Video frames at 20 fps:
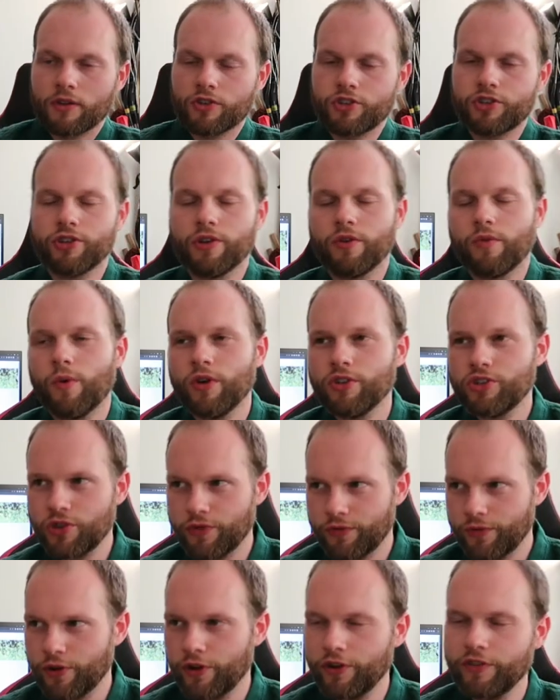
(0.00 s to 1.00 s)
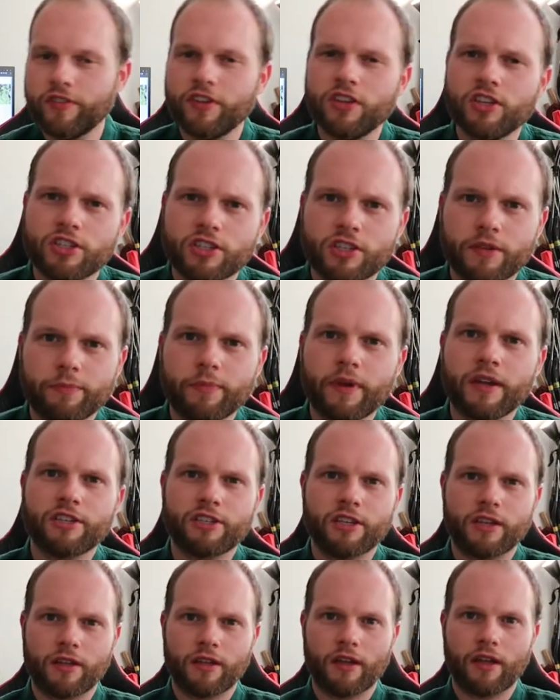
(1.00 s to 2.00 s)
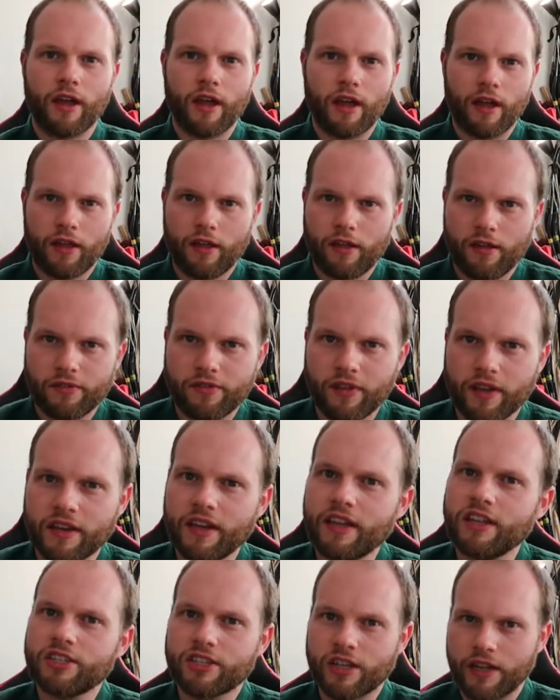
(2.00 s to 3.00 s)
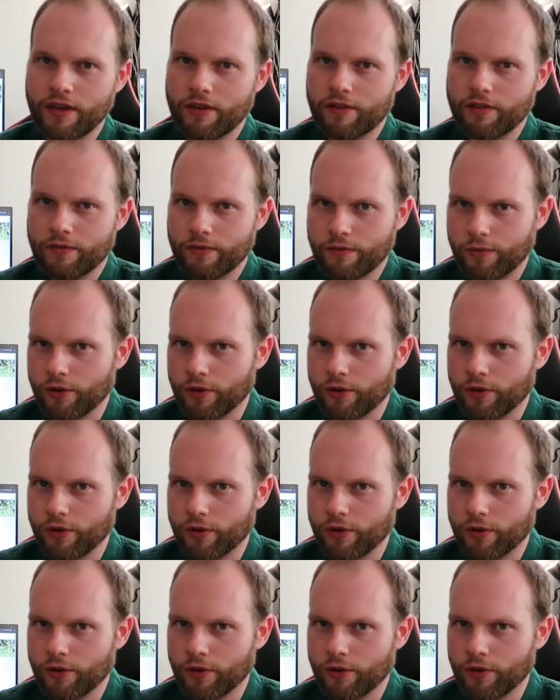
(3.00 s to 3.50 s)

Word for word: So once you've learned these basic uh, techniques and